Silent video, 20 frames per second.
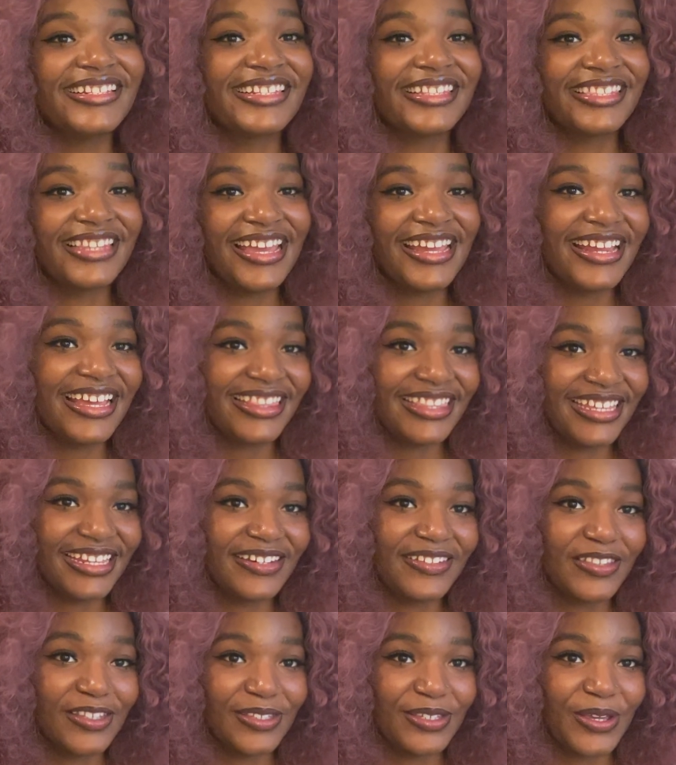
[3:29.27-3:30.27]
light at the
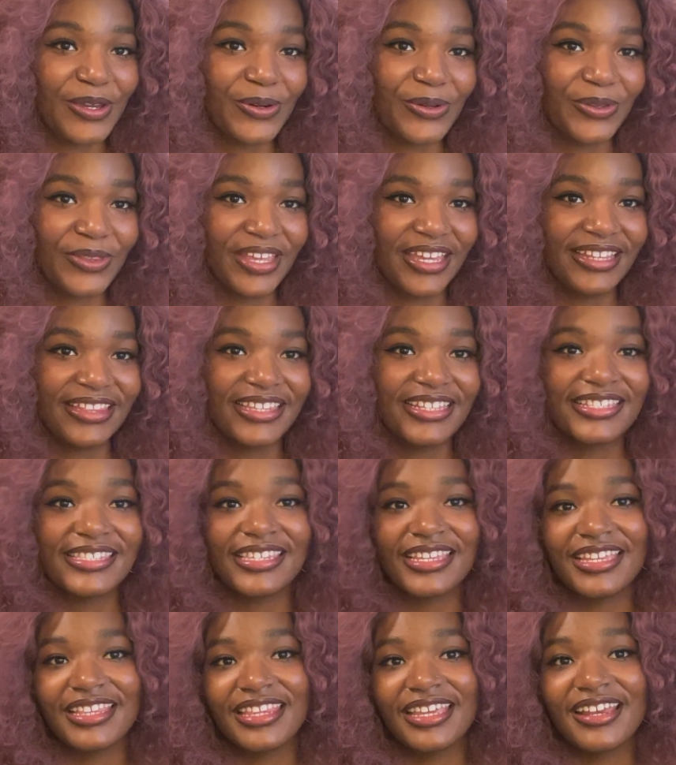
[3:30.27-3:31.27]
end of the tunnel. Like this,
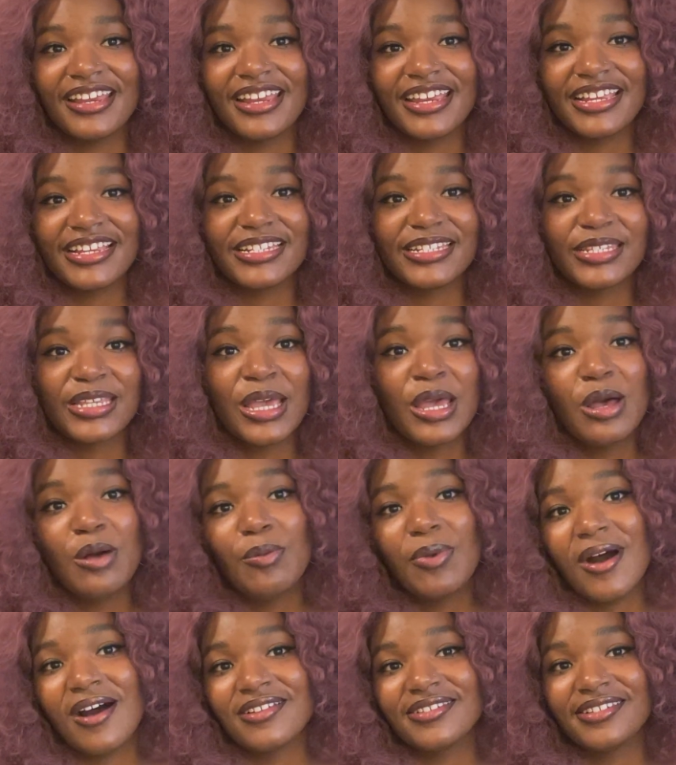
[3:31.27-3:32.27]
there is
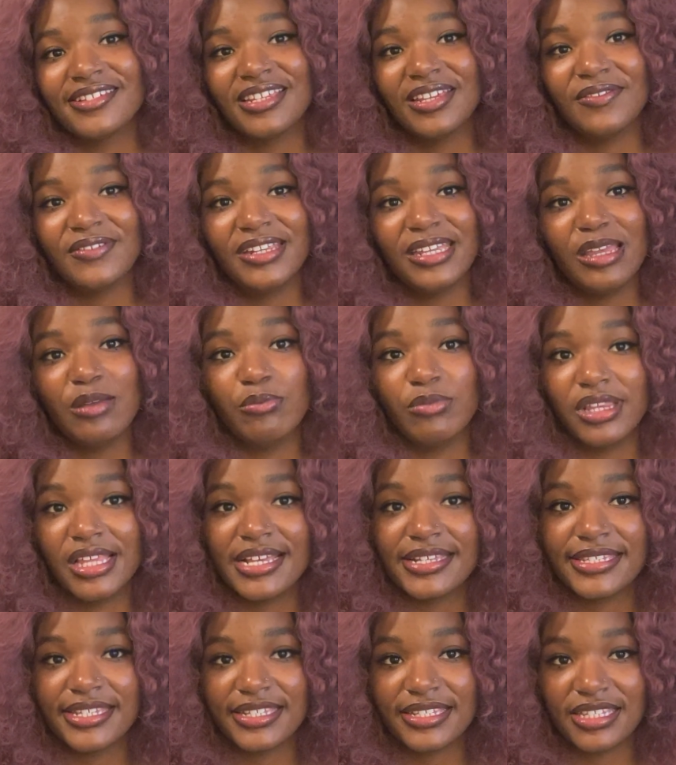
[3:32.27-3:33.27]
positivity and
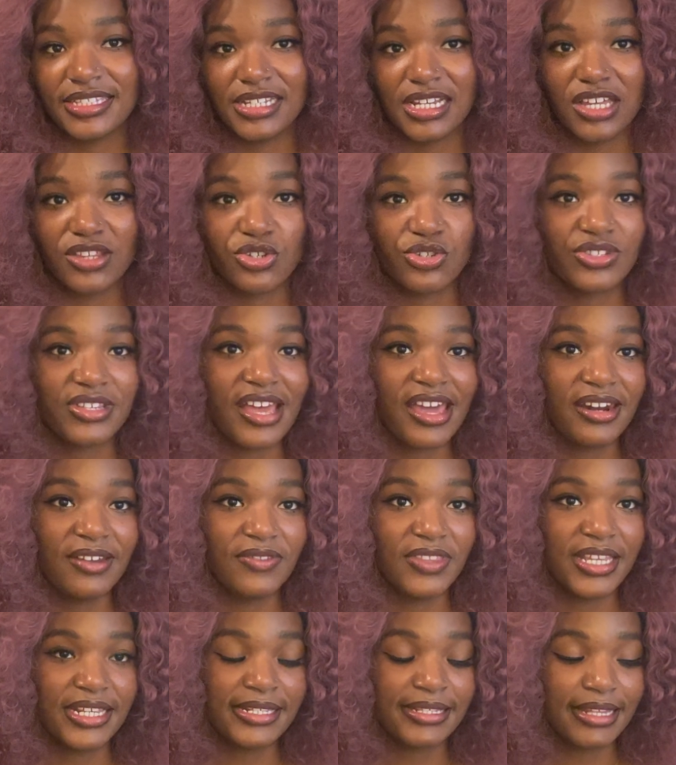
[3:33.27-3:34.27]
blessings on the other side
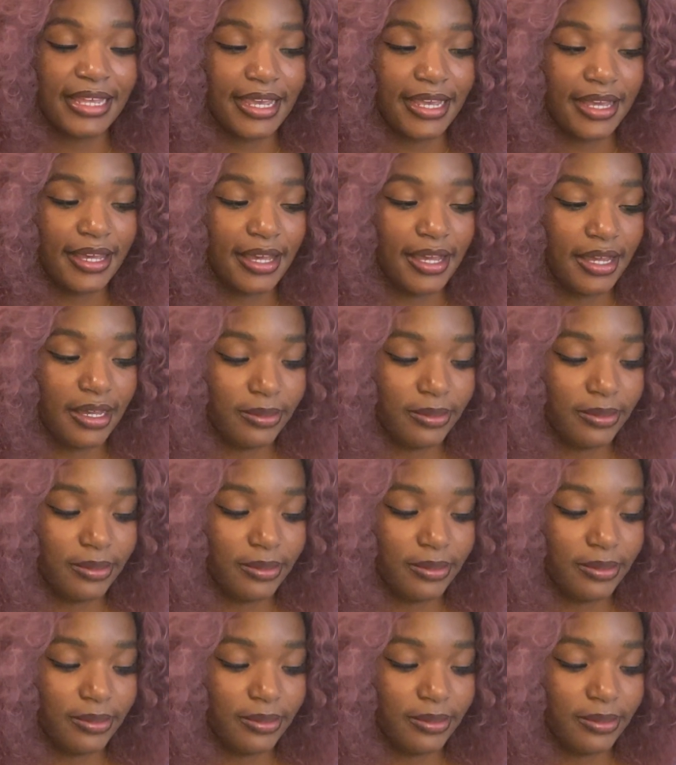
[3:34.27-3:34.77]
of this like